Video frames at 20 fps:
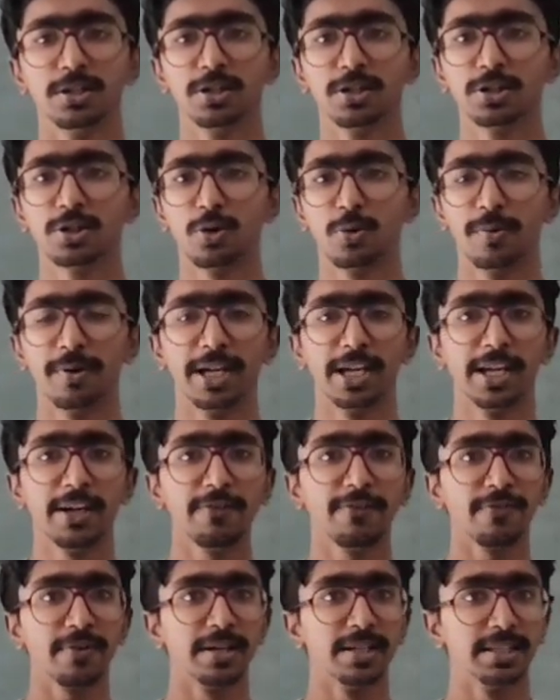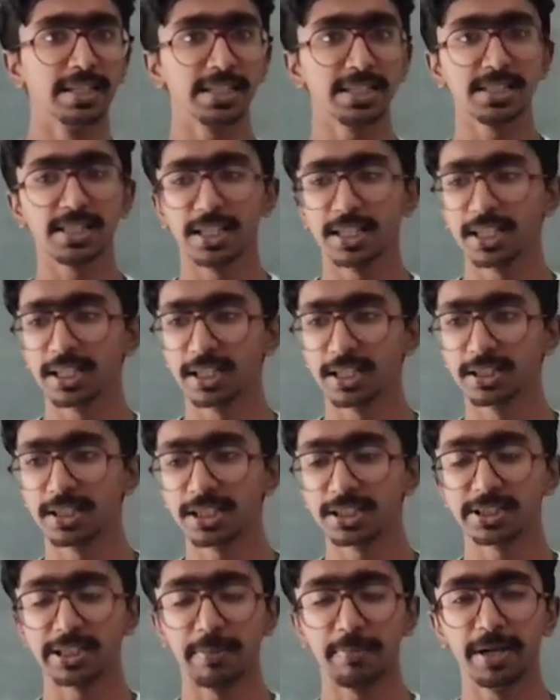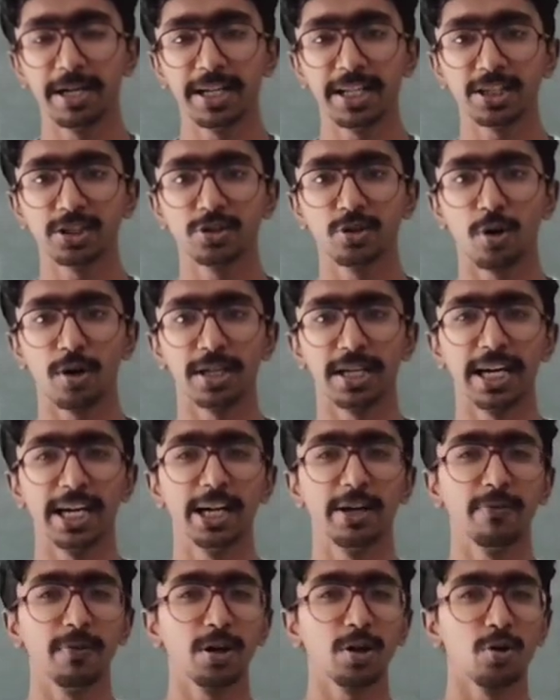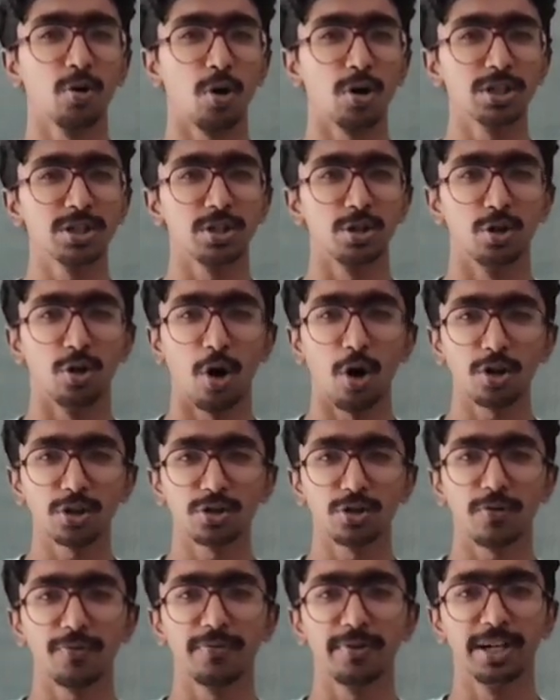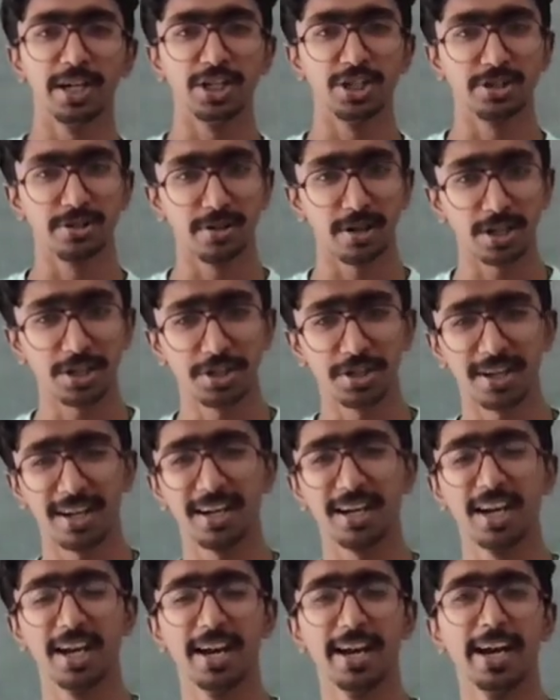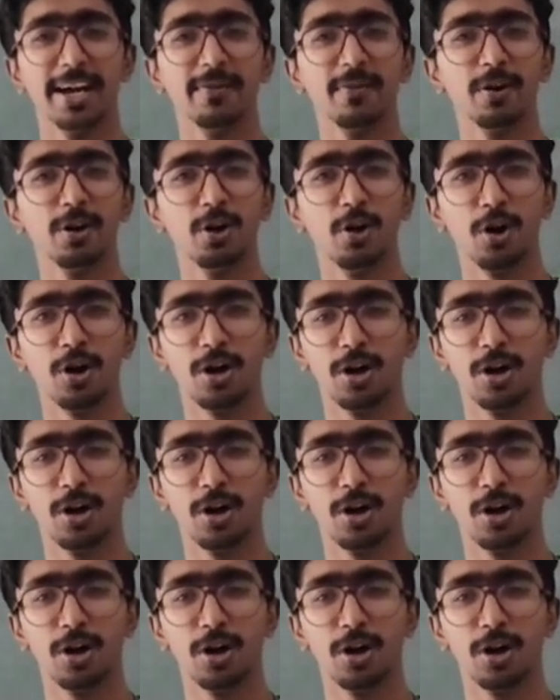So if the stability is not there, it will cause lots of destruction, it will